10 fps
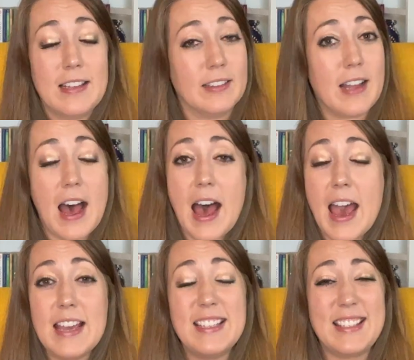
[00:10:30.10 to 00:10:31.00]

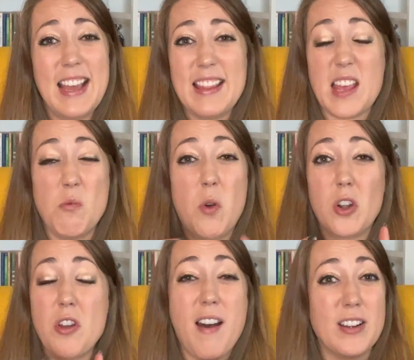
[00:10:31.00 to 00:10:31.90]
lies that we're
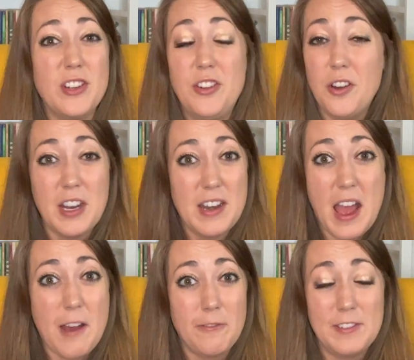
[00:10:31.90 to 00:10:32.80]
not good
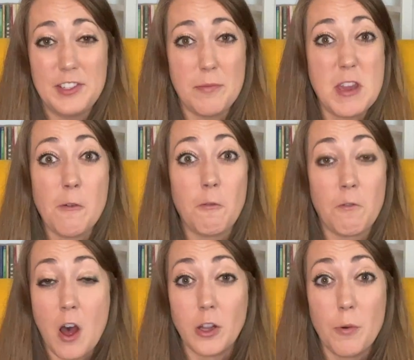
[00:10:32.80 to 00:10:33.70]
enough to be a
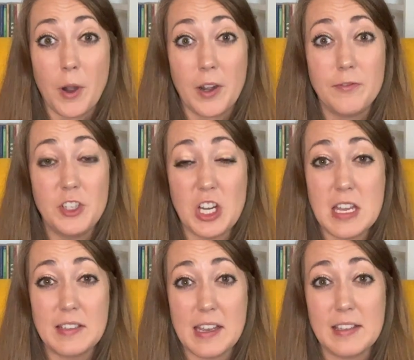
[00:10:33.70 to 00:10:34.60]
follower of
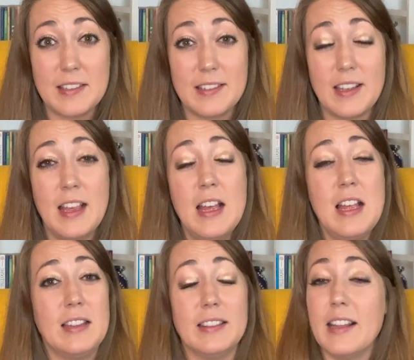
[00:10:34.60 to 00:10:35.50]
Jesus,
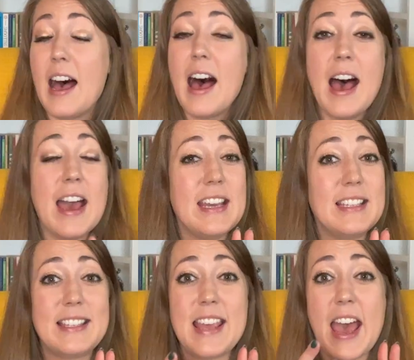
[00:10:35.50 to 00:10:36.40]

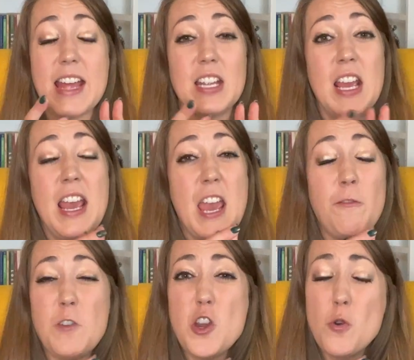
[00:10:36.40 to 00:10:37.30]
lies that
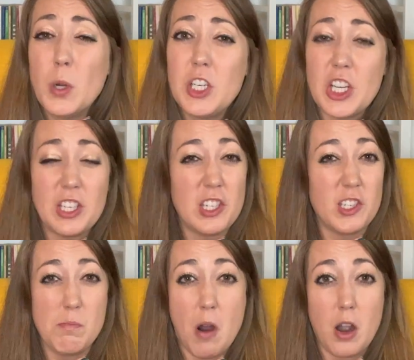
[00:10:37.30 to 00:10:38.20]
if you were just
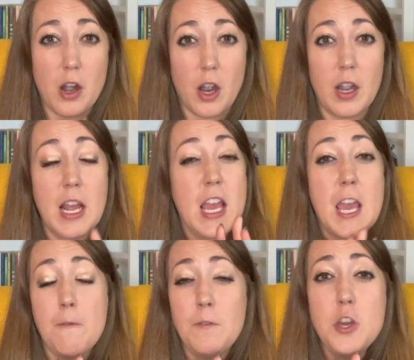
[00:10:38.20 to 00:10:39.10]
smarter,
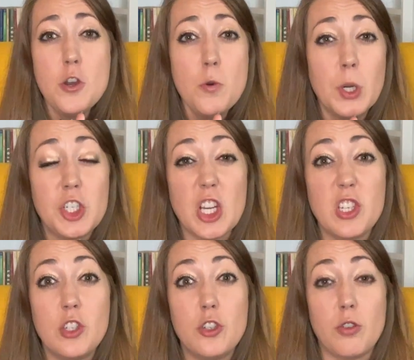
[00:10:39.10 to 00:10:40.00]
if you were
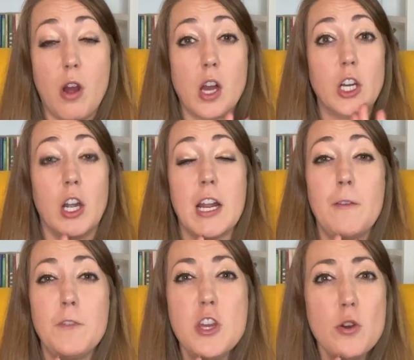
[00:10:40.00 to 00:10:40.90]
just stronger,
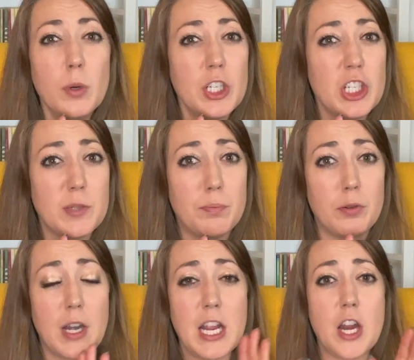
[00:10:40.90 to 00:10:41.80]
if you were just
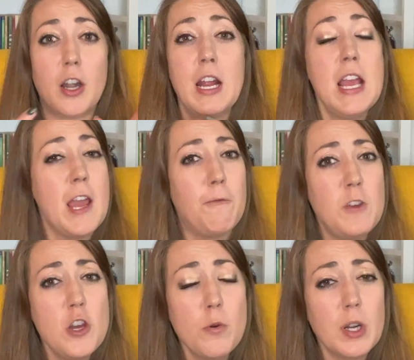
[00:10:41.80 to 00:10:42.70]
prettier, if
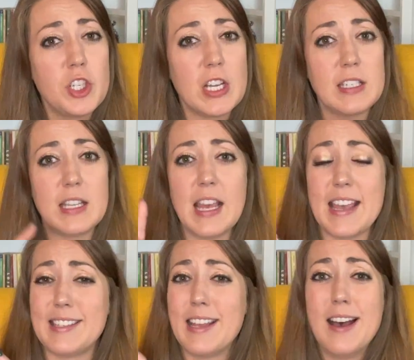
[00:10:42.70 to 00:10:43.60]
you were just
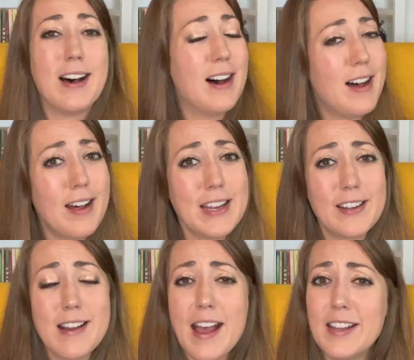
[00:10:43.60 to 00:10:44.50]
this, oh,
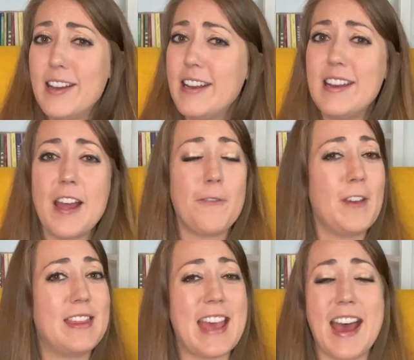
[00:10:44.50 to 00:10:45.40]
you're not good enough
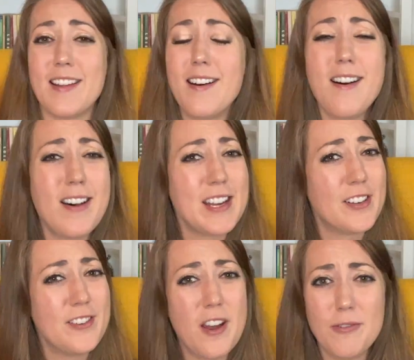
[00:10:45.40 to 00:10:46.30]
at that. Oh,
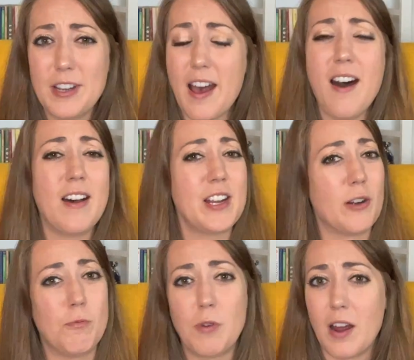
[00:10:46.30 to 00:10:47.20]
you're no good. Oh,
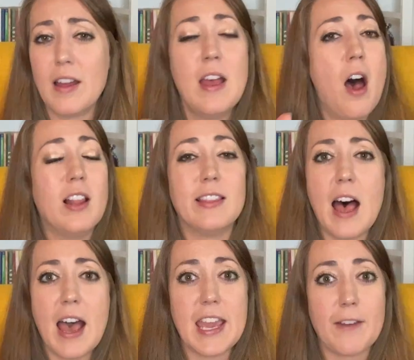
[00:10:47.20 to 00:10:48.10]
you're
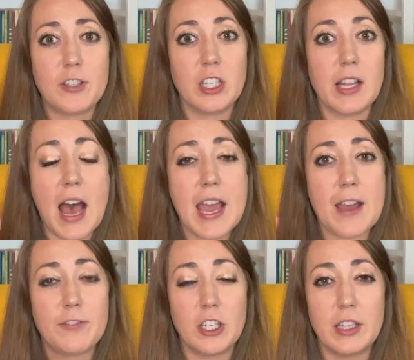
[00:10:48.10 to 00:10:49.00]
lie after lie
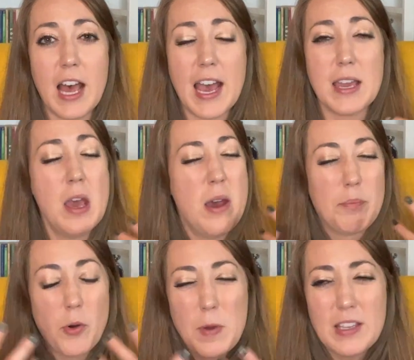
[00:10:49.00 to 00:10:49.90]
after lie.
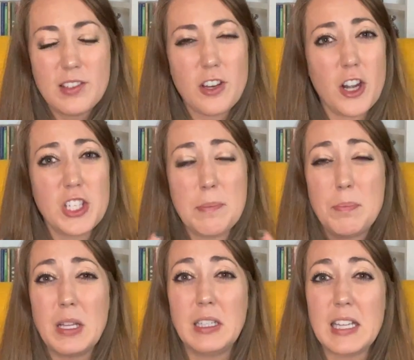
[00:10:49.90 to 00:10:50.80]
But we start to
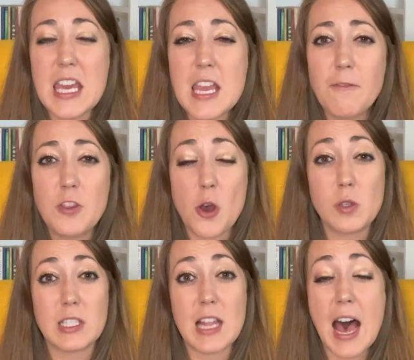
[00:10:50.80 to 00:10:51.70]
believe
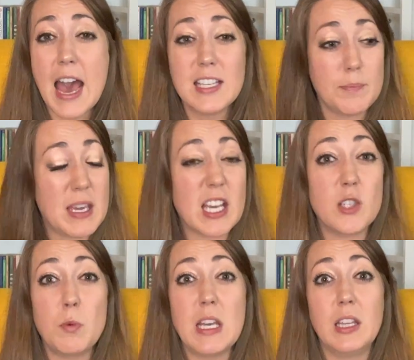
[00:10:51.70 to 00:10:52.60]
those lies
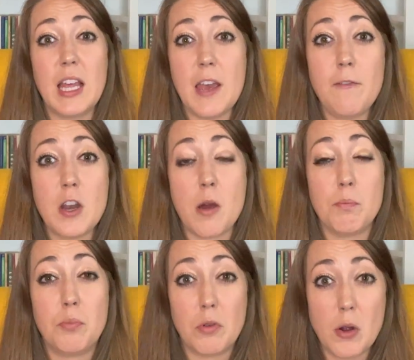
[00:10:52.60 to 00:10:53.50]
because we live in a
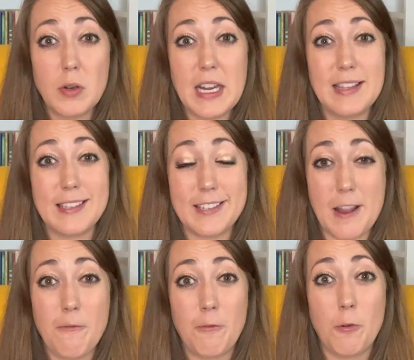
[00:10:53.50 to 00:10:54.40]
broken,
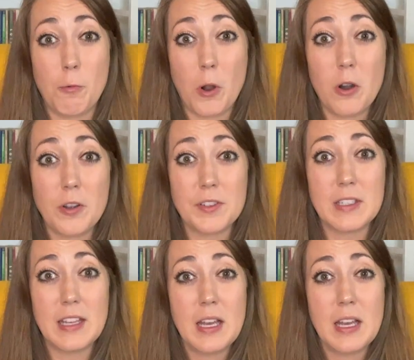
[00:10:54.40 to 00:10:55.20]
sinful world.